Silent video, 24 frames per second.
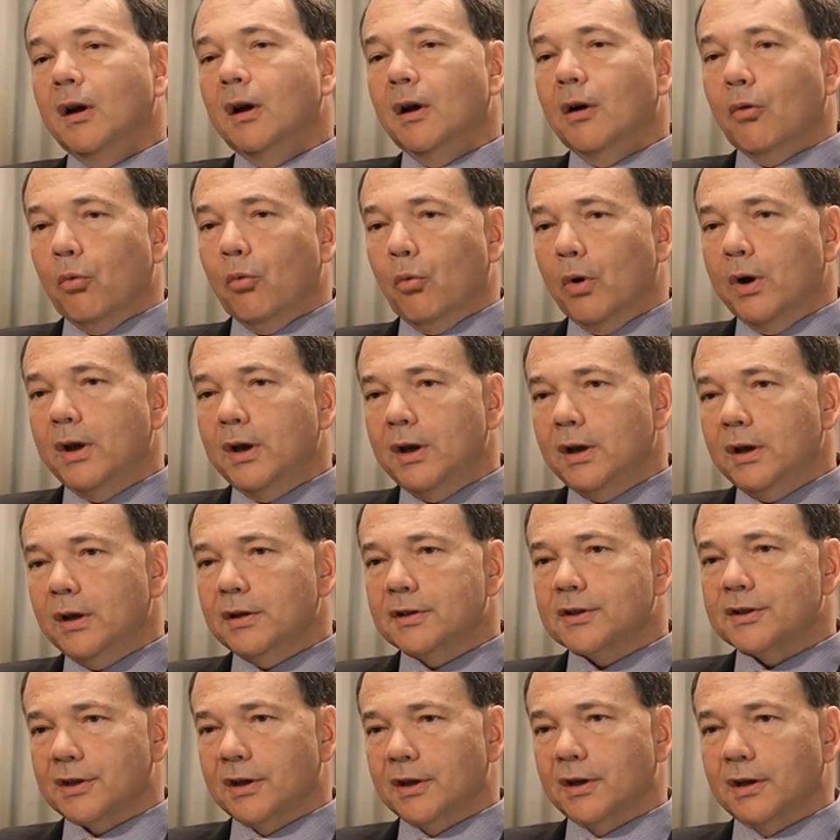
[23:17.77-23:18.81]
We
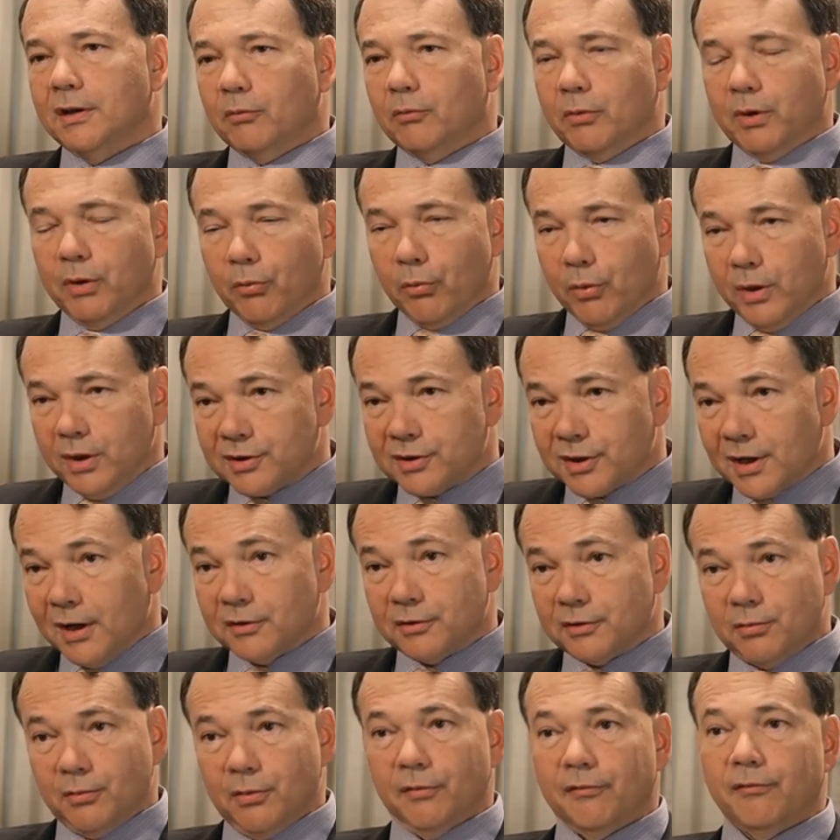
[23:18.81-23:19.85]
reached out
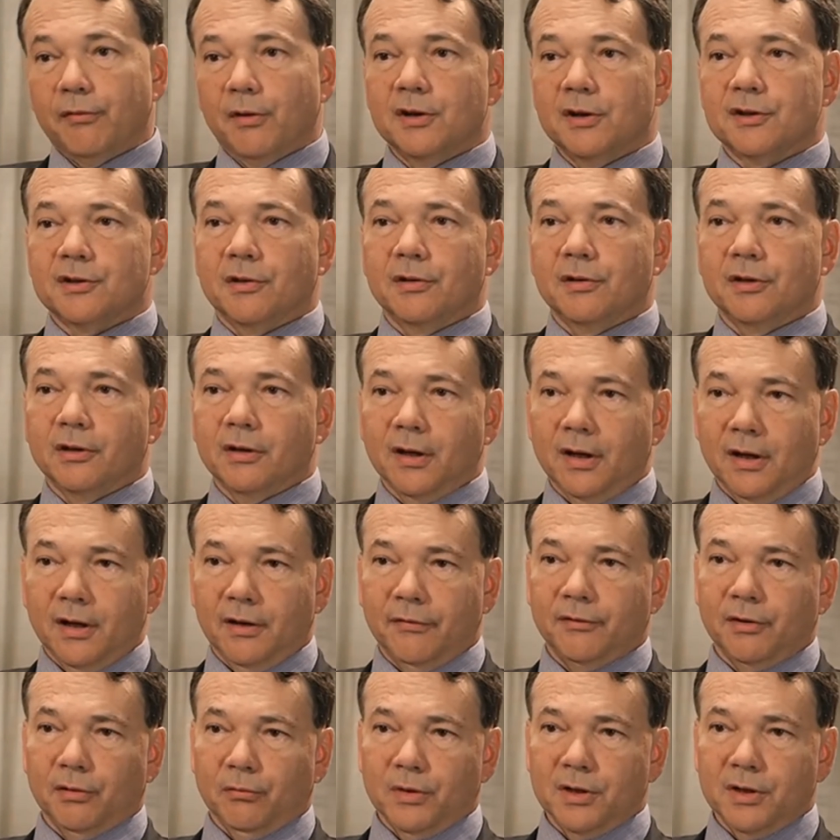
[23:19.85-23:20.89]
to our friends on the
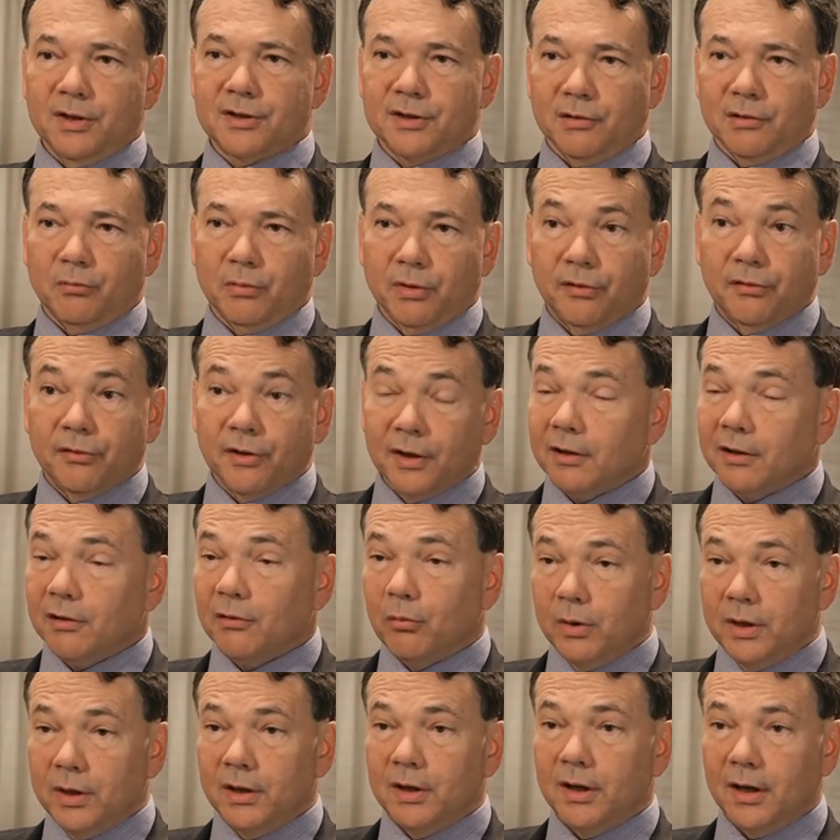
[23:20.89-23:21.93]
left and we said, we think
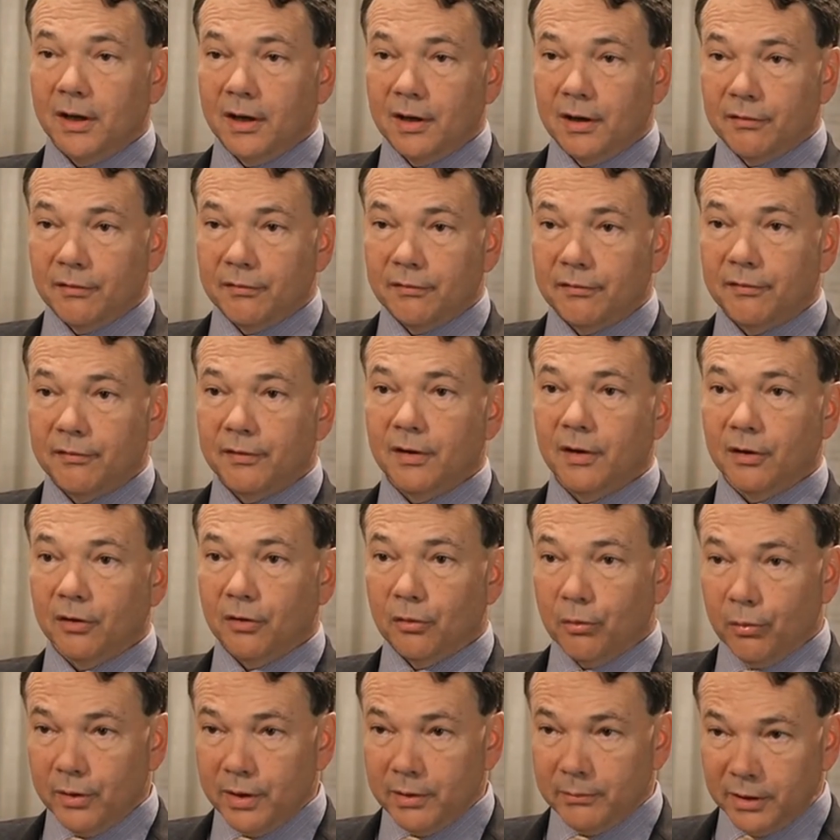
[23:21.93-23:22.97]
we have
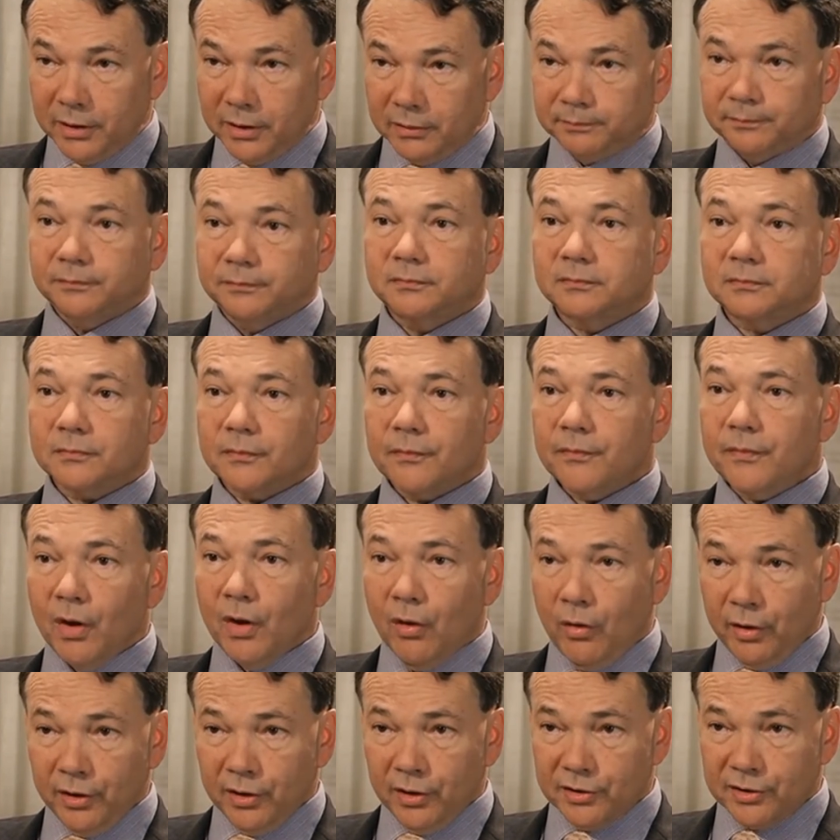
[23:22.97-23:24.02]
agreement
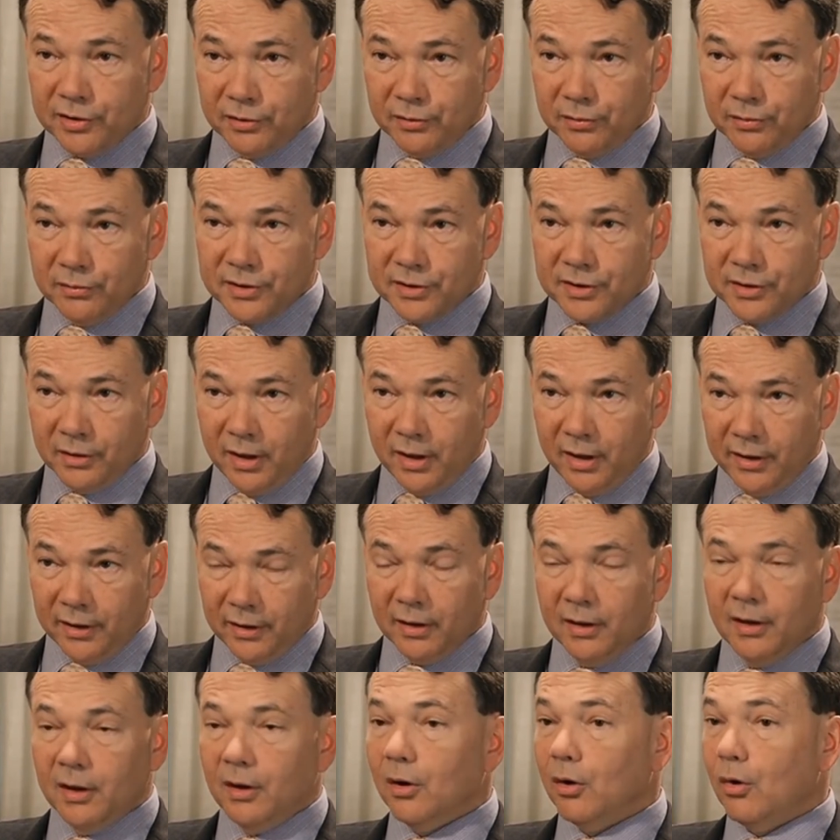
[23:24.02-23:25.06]
on issues like
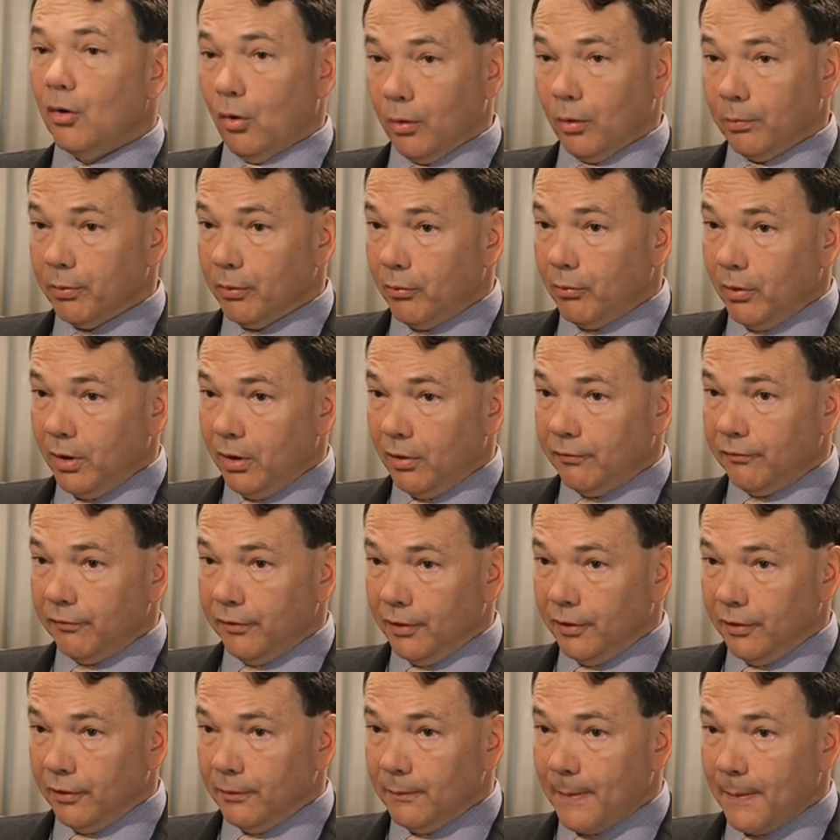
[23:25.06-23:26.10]
corporate
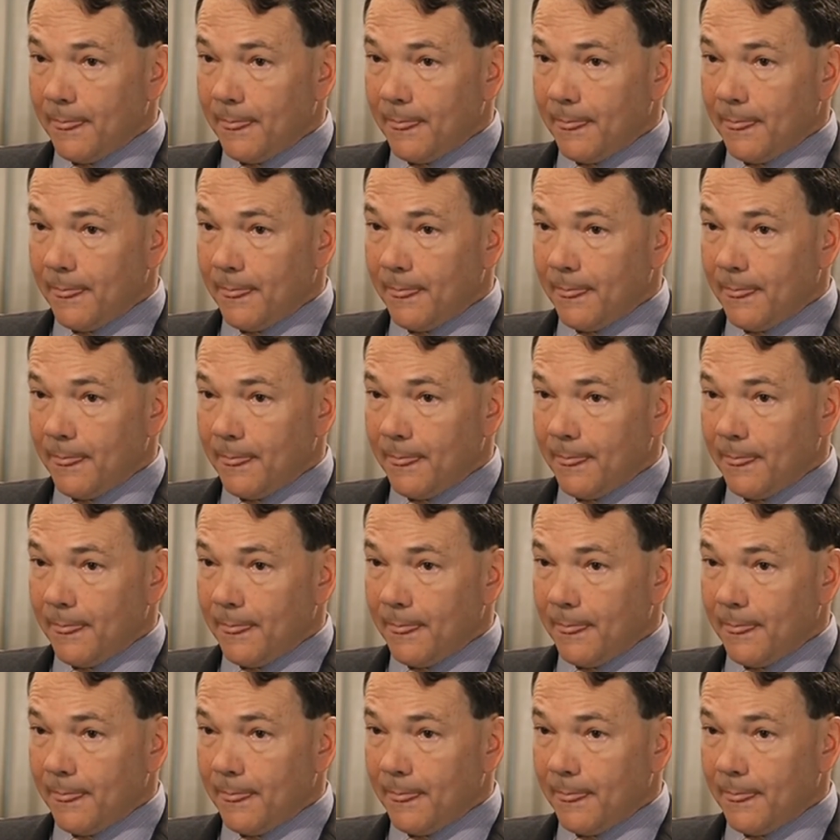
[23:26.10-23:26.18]
welfare,